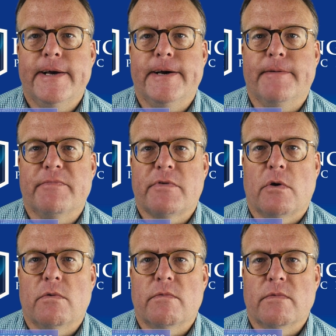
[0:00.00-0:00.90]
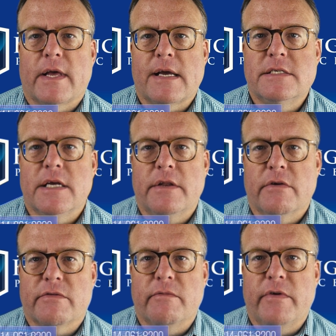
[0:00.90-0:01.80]
Um, so like I said,
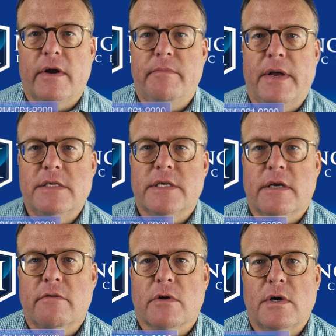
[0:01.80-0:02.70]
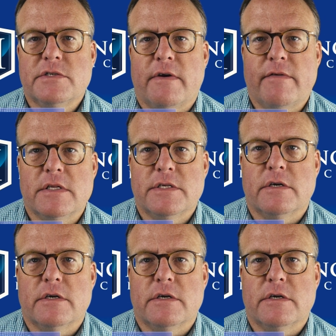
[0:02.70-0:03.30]
there's some very basic requests for evidence